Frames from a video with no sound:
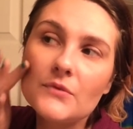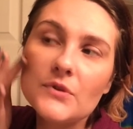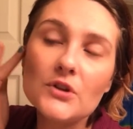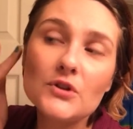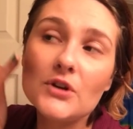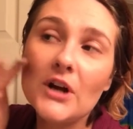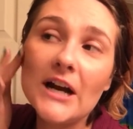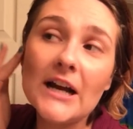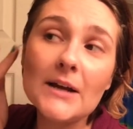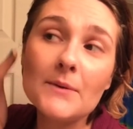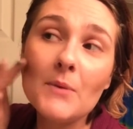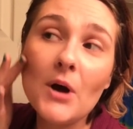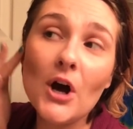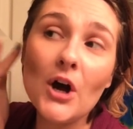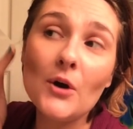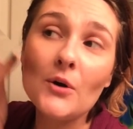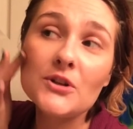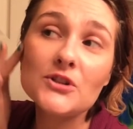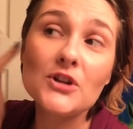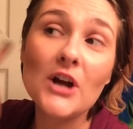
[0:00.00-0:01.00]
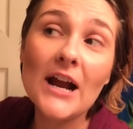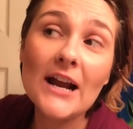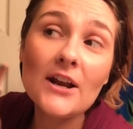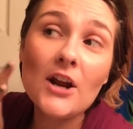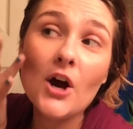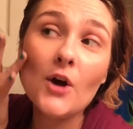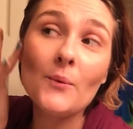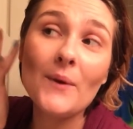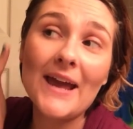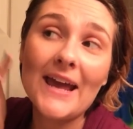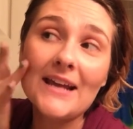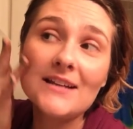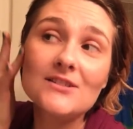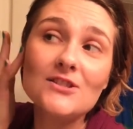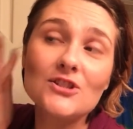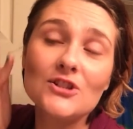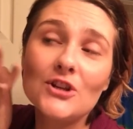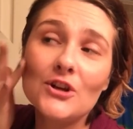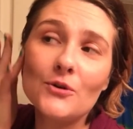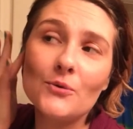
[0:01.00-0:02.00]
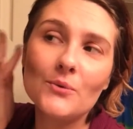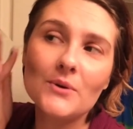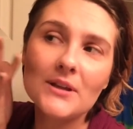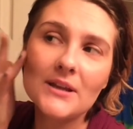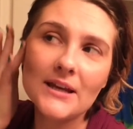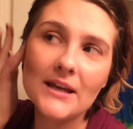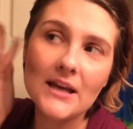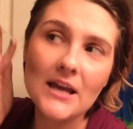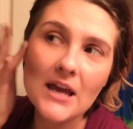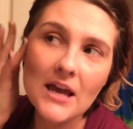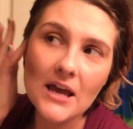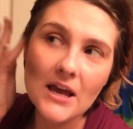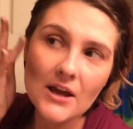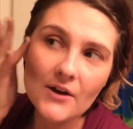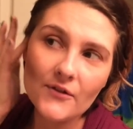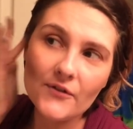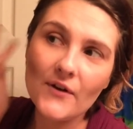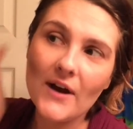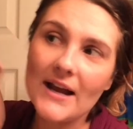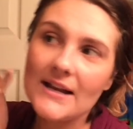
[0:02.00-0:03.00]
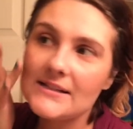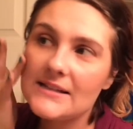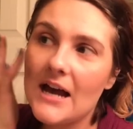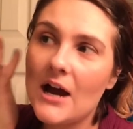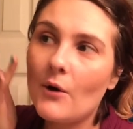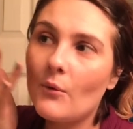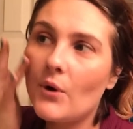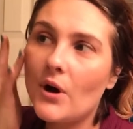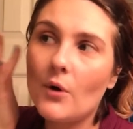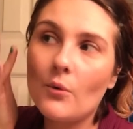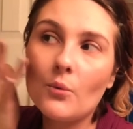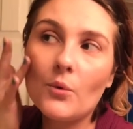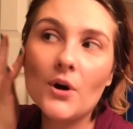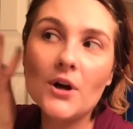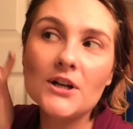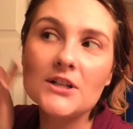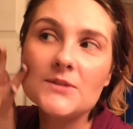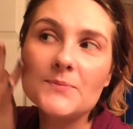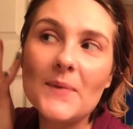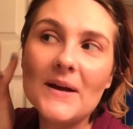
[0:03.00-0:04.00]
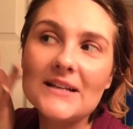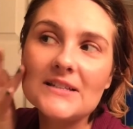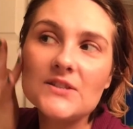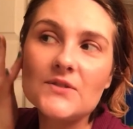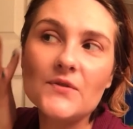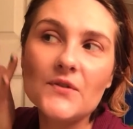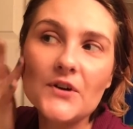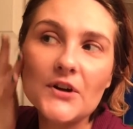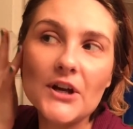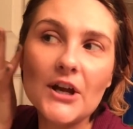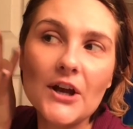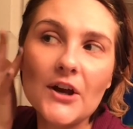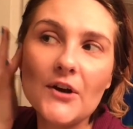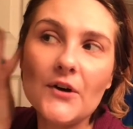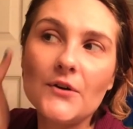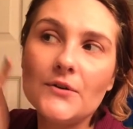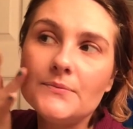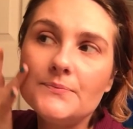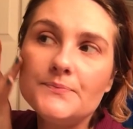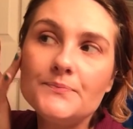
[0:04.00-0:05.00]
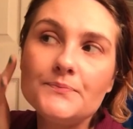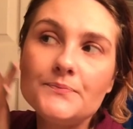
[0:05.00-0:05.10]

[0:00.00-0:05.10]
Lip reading: Try it all ways, you know, really find out what works best for you.